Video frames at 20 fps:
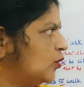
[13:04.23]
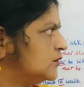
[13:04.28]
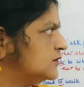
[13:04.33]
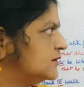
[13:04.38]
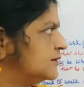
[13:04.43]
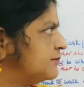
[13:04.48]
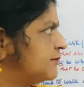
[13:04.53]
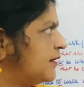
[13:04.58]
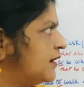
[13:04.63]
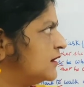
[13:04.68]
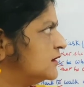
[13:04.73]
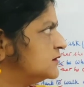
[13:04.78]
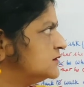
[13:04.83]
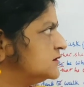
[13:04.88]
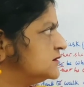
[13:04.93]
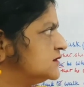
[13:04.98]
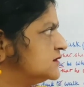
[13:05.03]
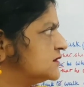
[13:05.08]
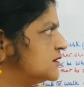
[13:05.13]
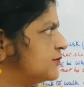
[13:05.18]
the
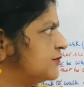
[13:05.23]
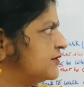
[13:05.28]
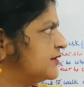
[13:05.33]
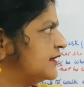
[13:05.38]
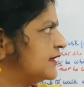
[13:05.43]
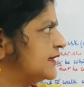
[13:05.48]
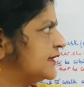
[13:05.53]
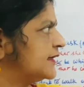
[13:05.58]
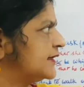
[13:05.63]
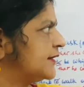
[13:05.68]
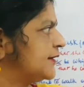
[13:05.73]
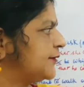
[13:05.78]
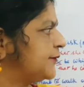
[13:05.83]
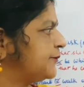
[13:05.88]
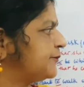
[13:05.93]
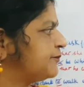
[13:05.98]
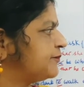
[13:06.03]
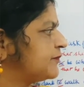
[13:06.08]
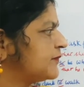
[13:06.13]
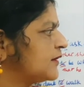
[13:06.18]
comparative degree,
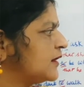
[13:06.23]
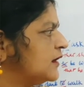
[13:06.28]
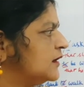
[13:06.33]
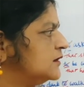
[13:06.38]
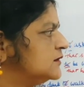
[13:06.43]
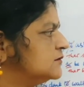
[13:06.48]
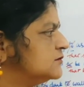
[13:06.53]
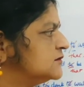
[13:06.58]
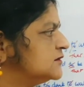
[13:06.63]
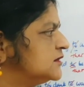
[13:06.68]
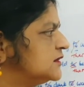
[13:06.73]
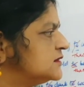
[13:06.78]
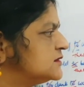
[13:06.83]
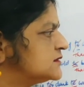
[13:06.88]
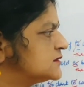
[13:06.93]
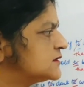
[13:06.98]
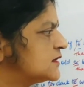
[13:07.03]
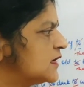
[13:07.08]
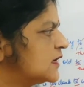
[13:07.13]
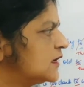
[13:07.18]
that
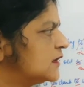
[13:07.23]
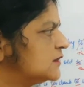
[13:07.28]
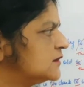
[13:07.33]
is,